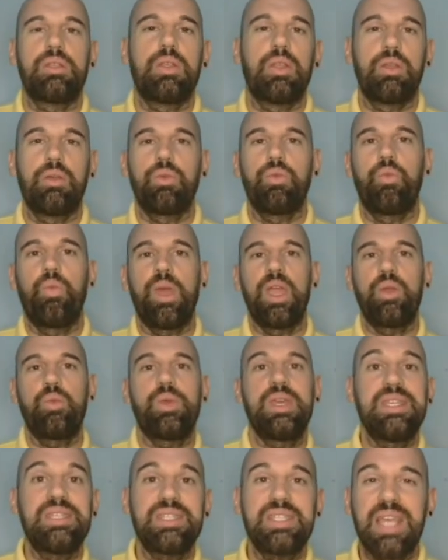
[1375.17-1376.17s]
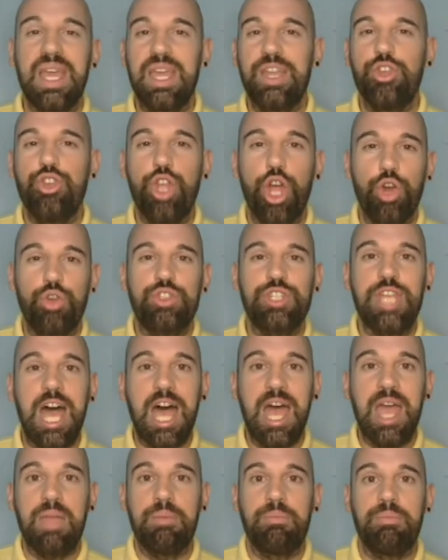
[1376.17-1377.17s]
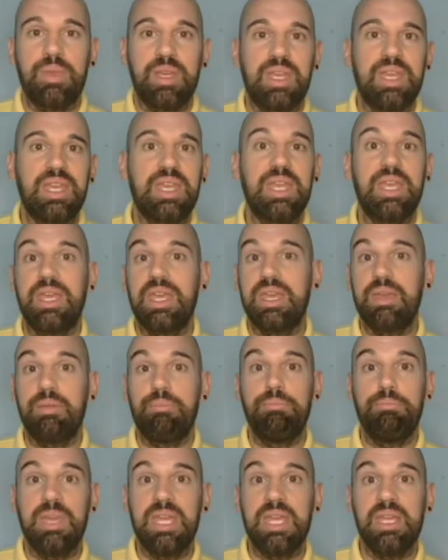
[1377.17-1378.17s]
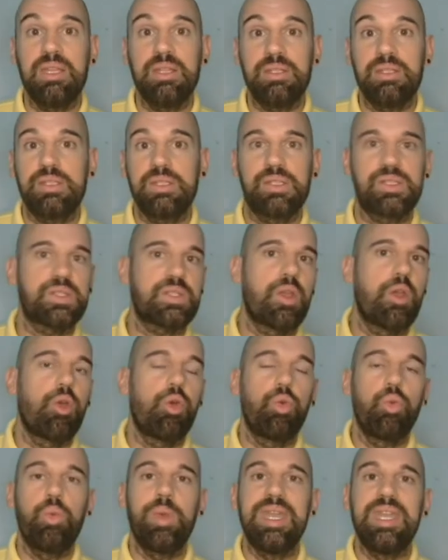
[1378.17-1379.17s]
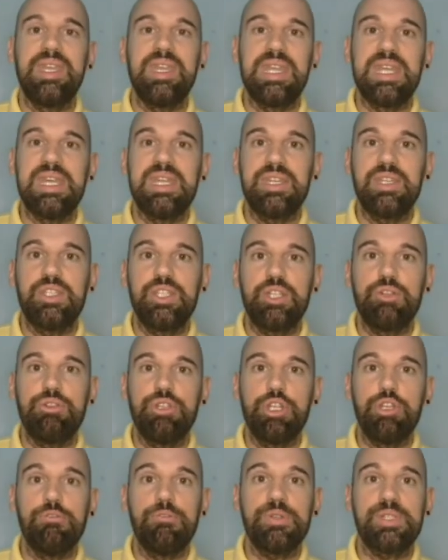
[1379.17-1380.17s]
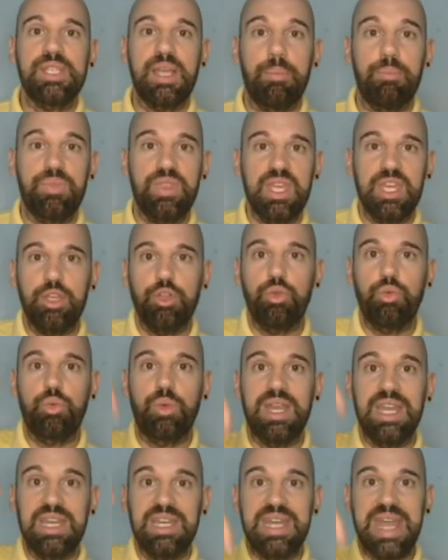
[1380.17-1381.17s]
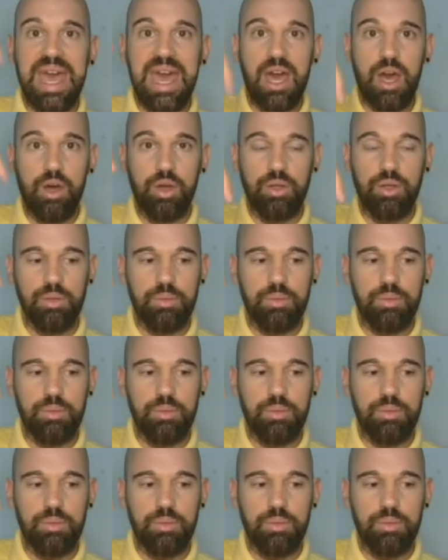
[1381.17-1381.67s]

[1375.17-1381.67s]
When we say no time, it means we need to do something right now.